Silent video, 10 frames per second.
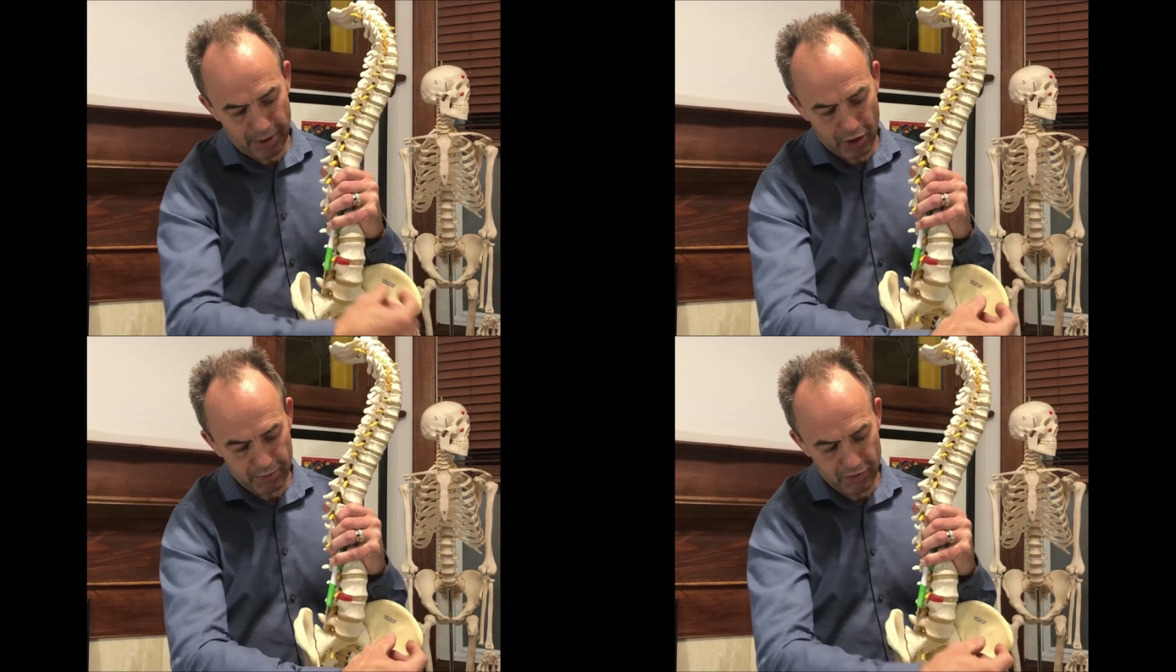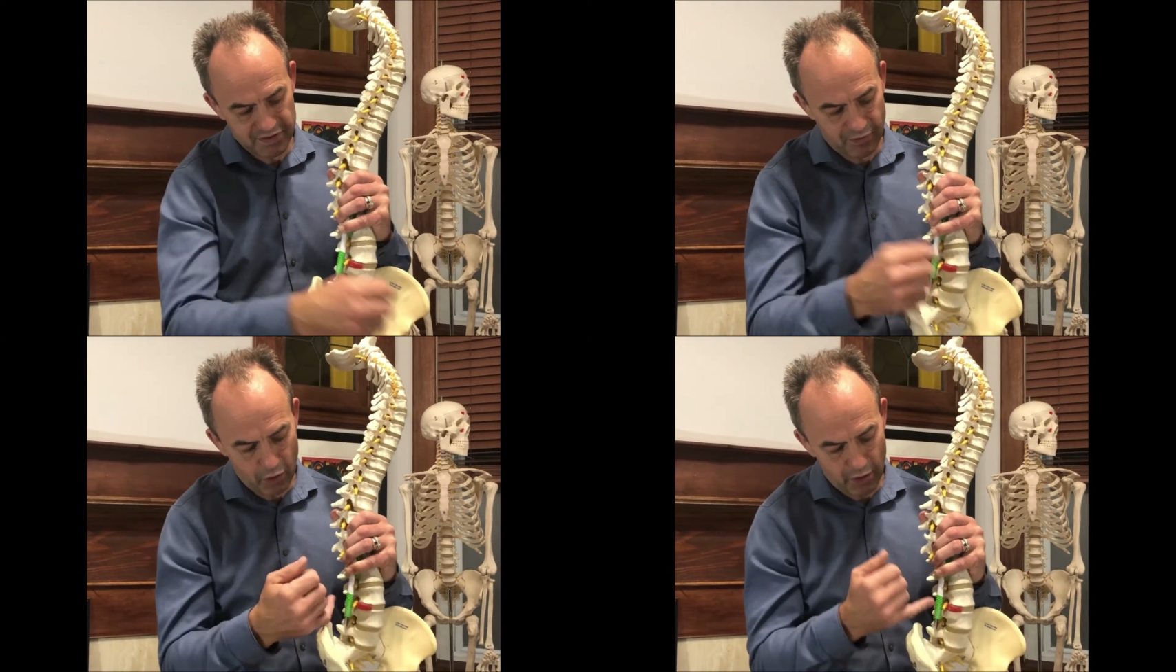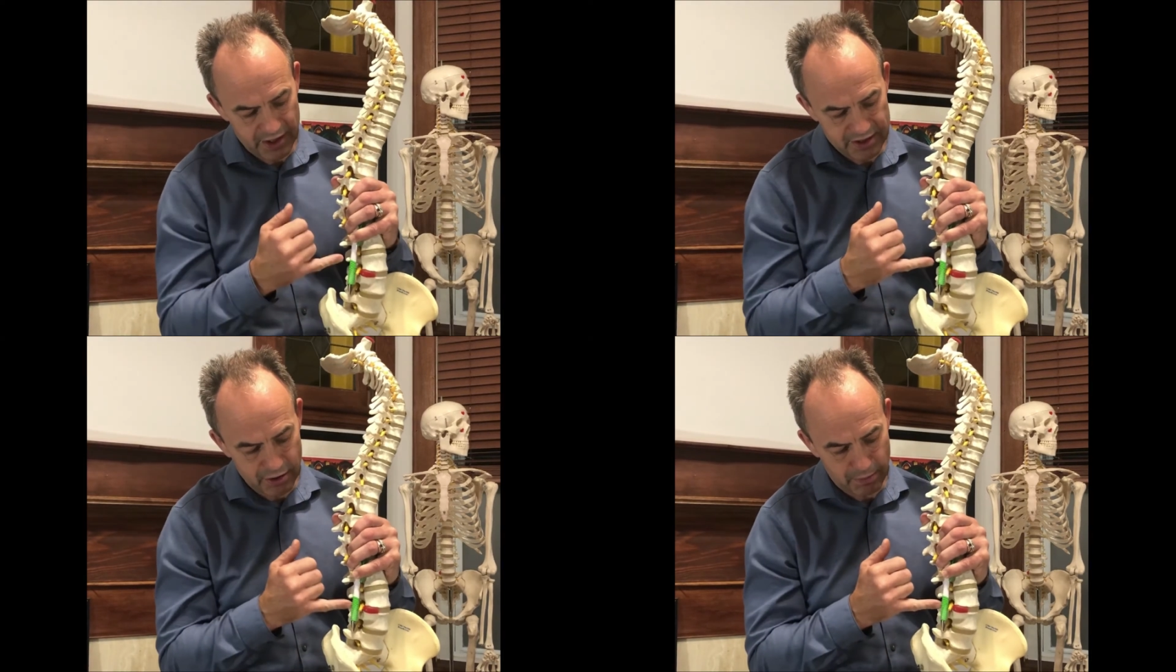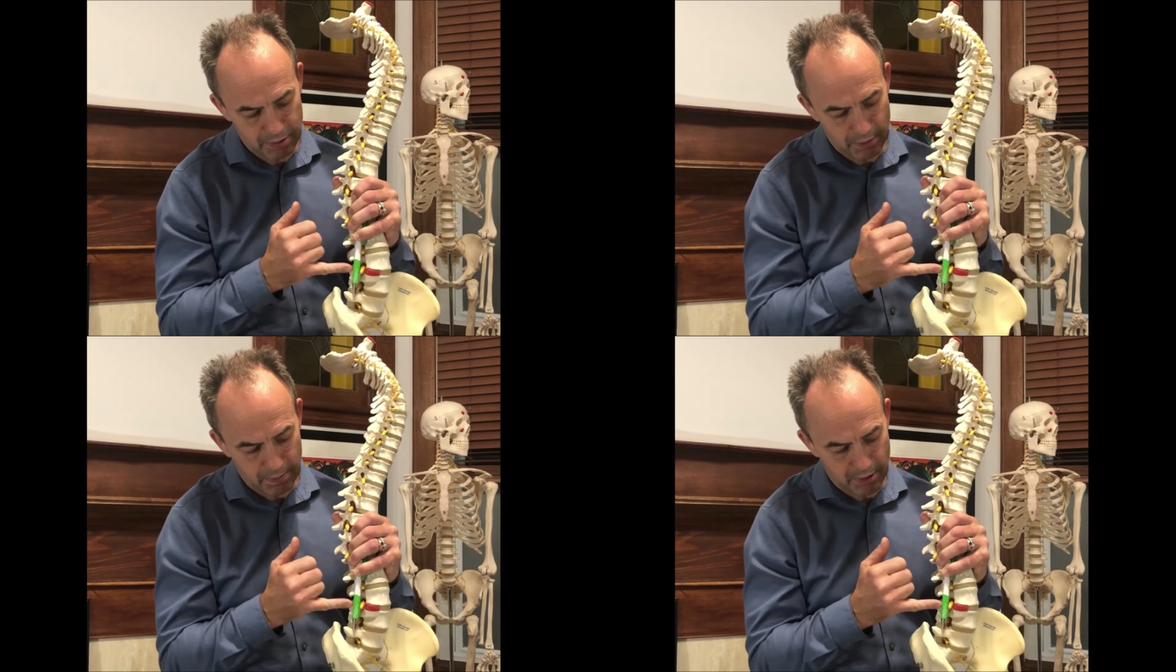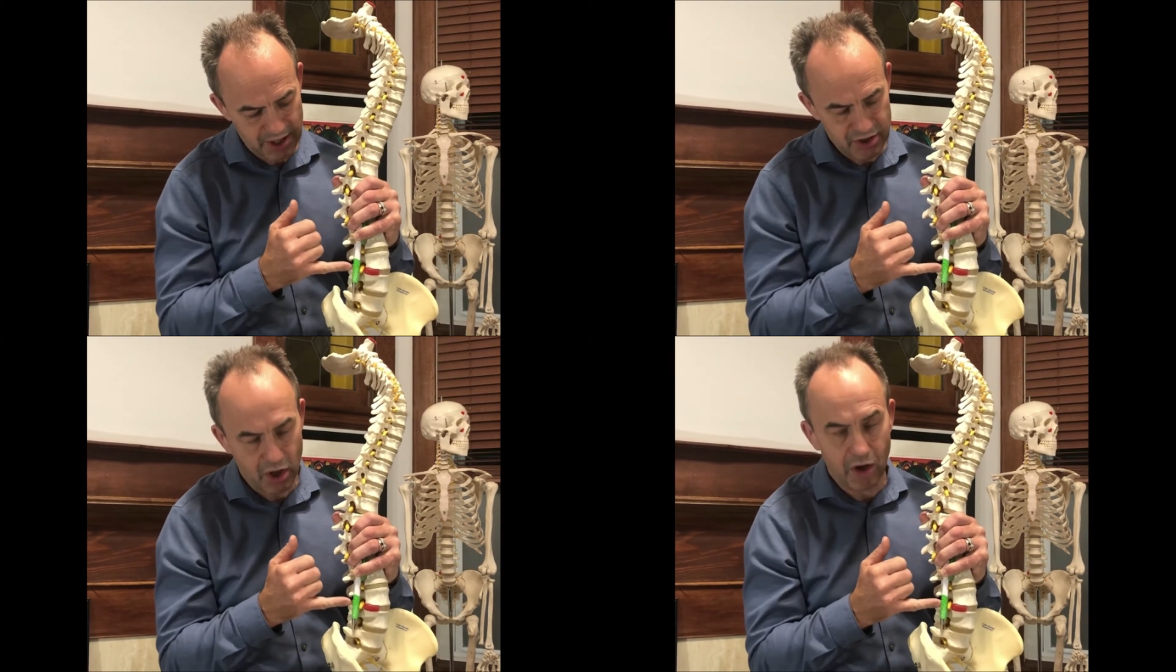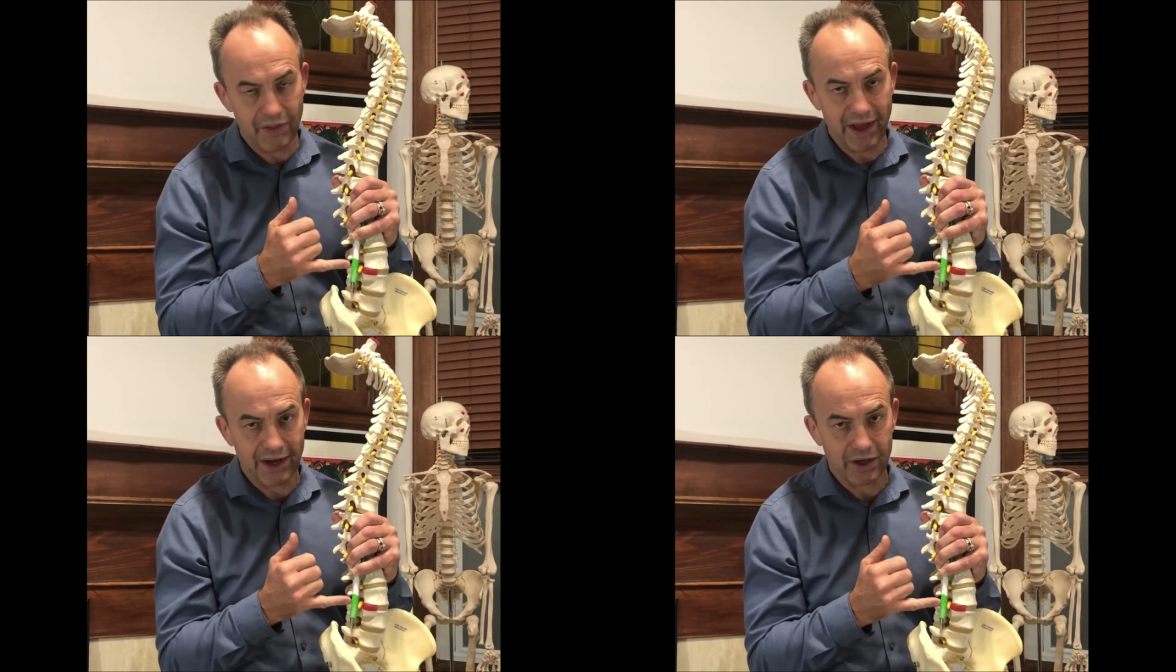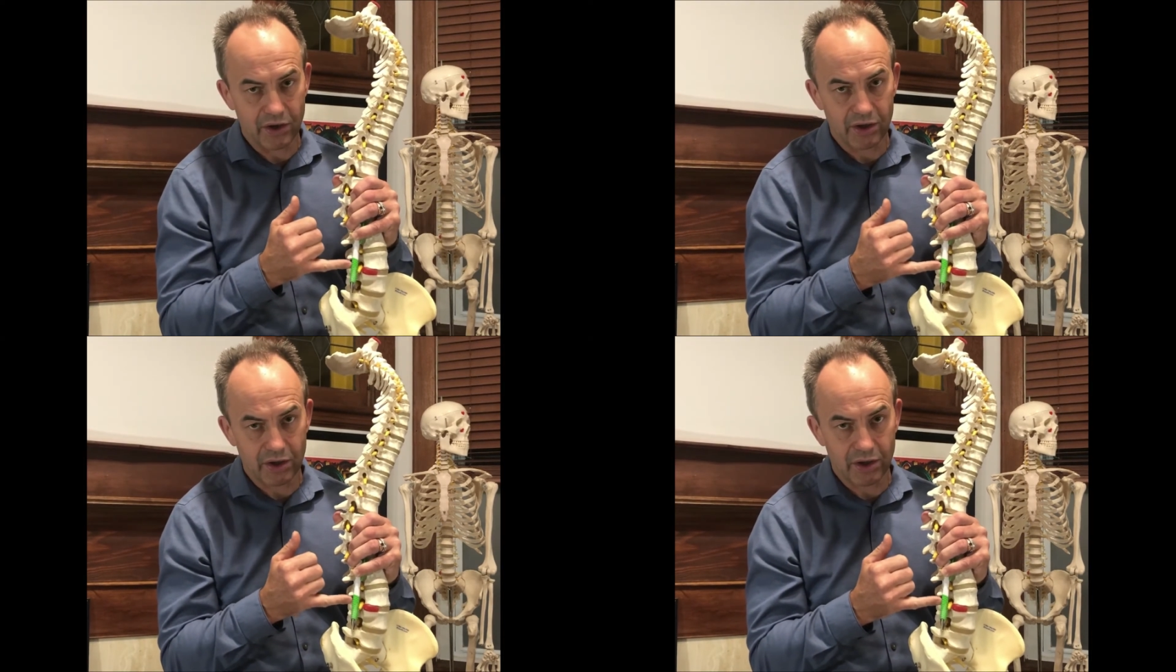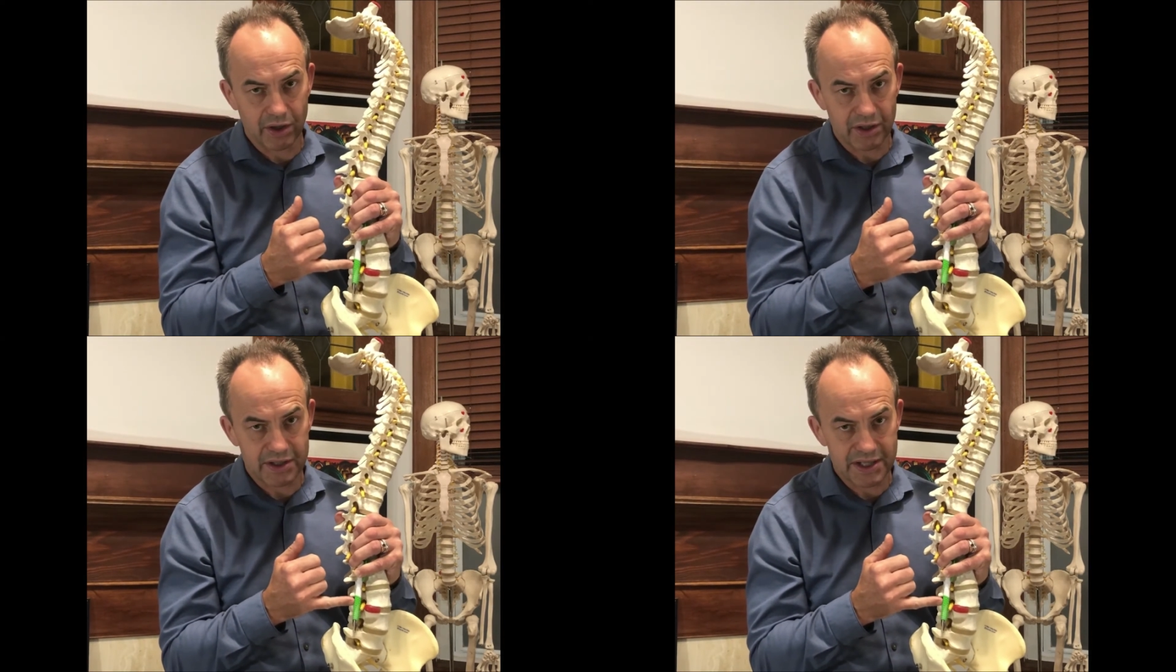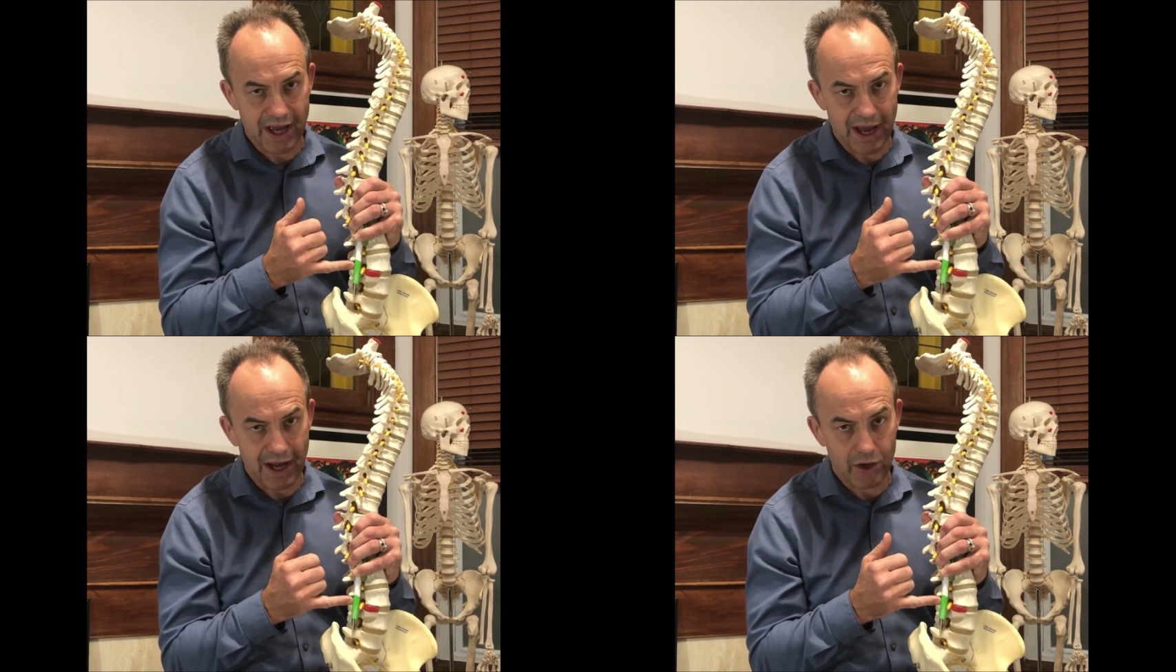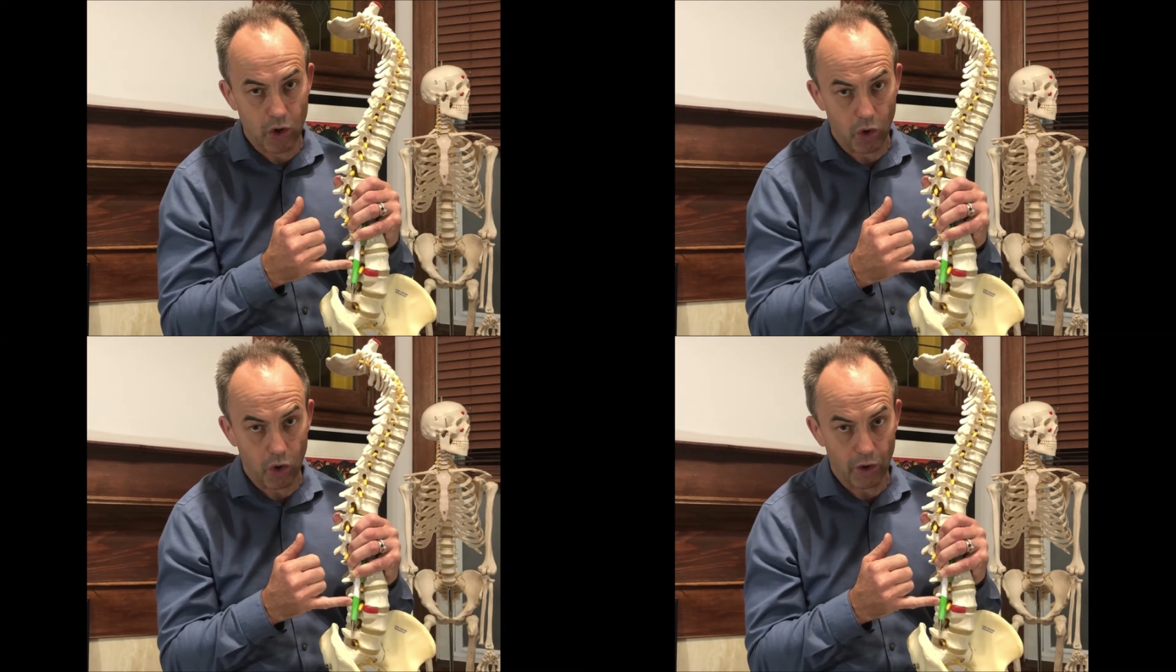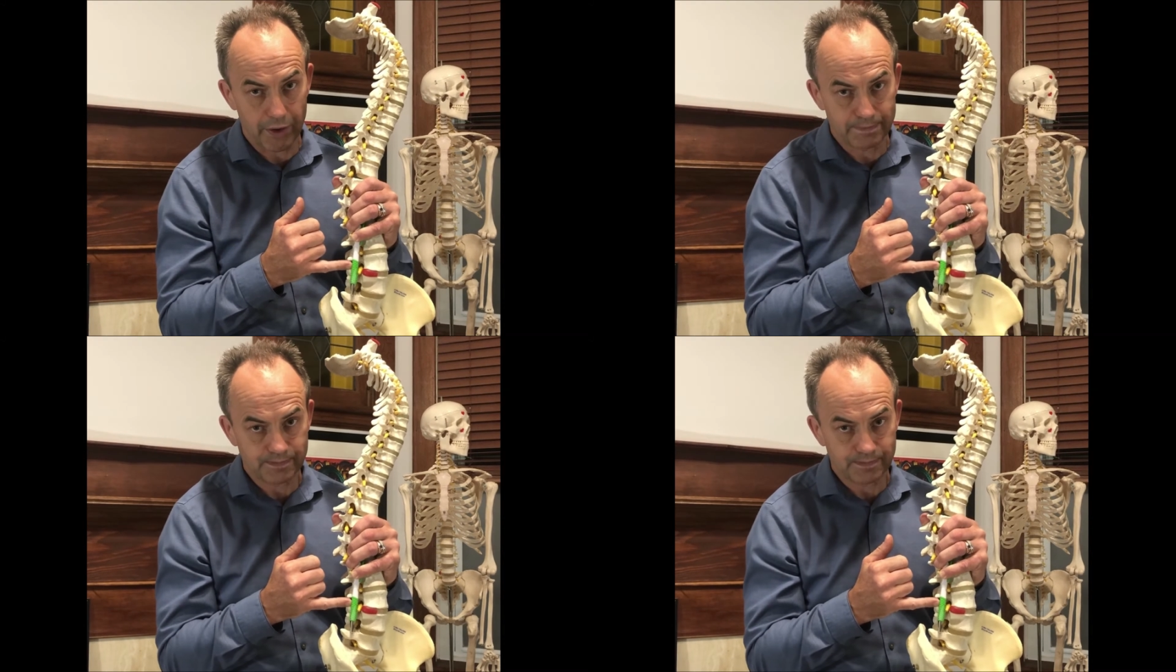bone moves forward, it's going to put pressure on that cord.